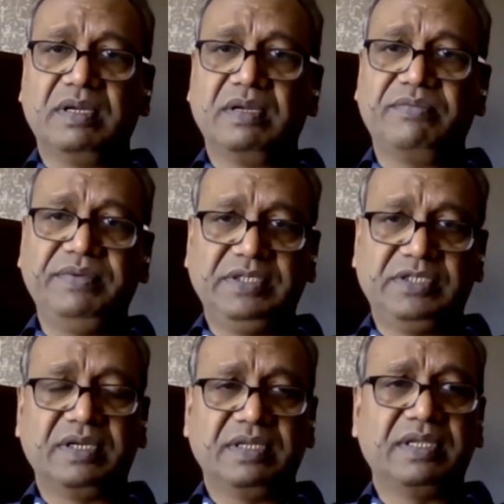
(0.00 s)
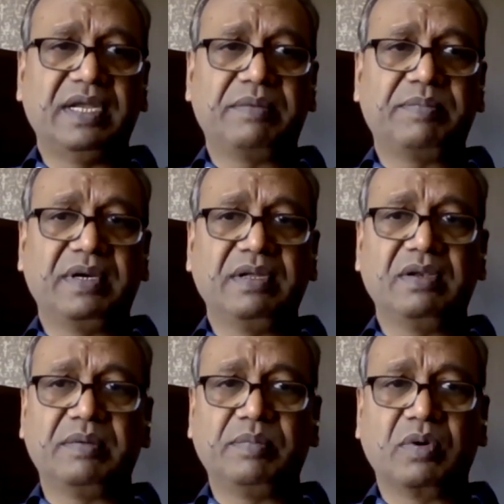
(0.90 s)
uh, featured in that
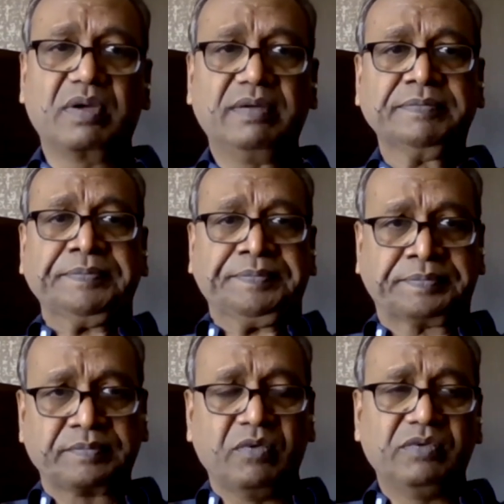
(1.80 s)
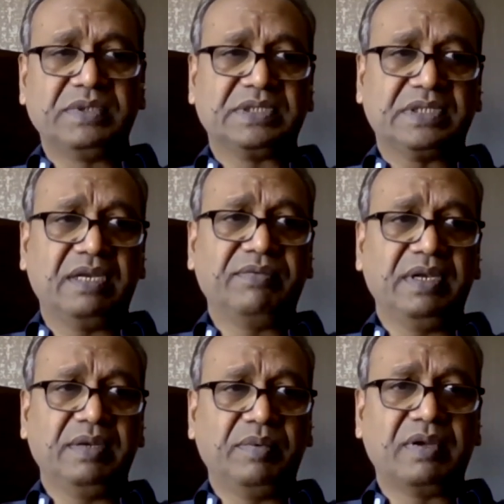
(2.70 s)
particular book, which is still
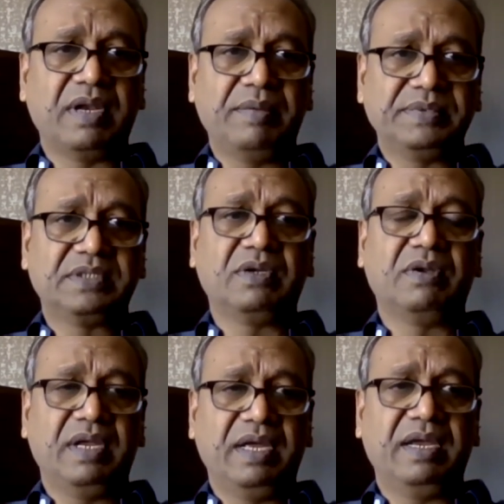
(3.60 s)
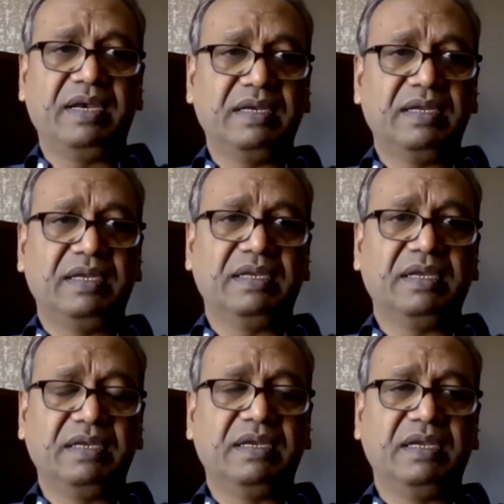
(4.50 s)
available on Amazon and in
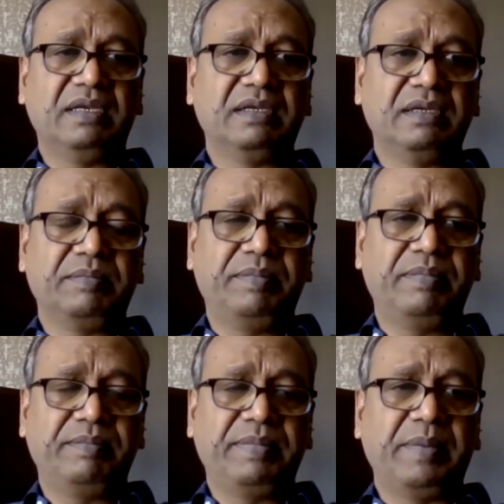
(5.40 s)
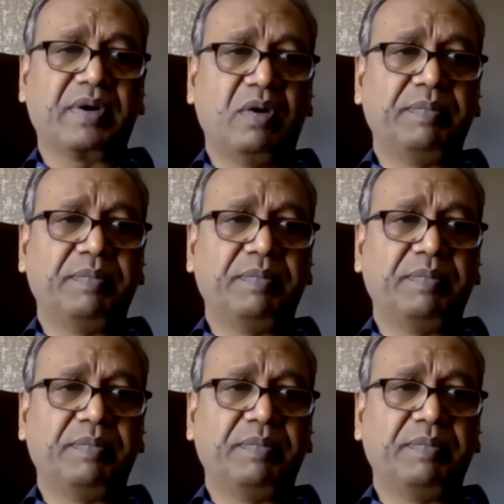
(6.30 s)
paper